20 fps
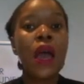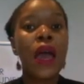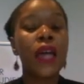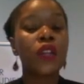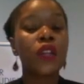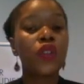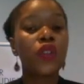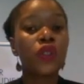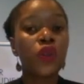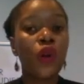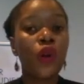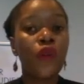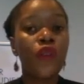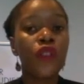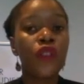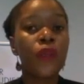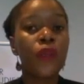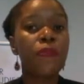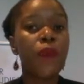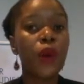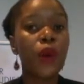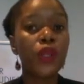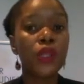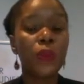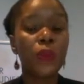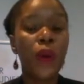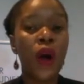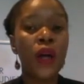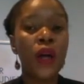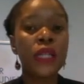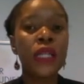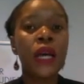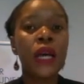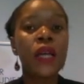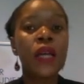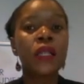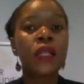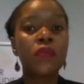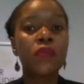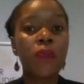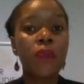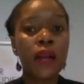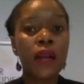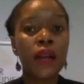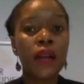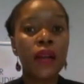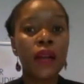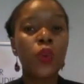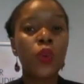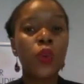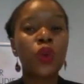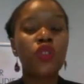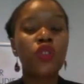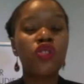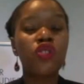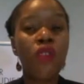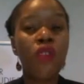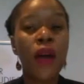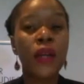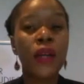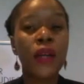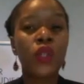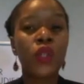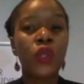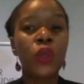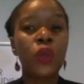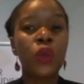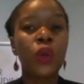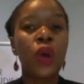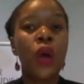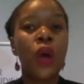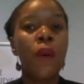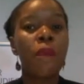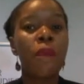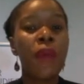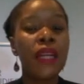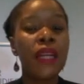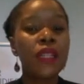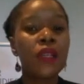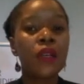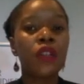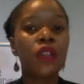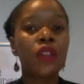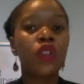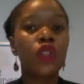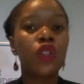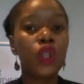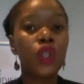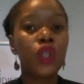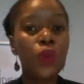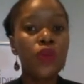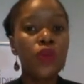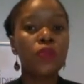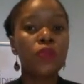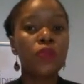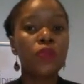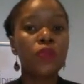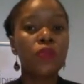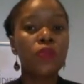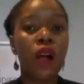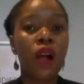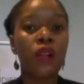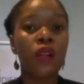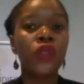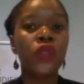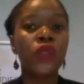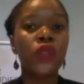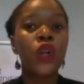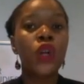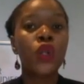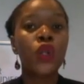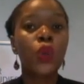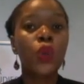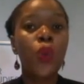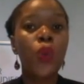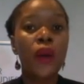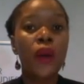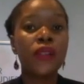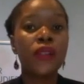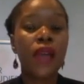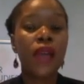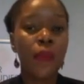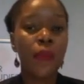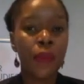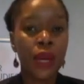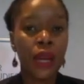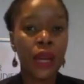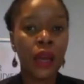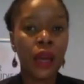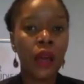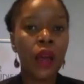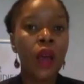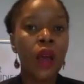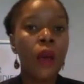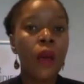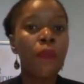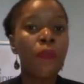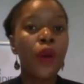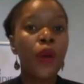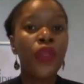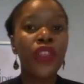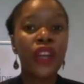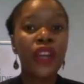And so for the most part, smugglers will try to better tune themselves to what is happening both in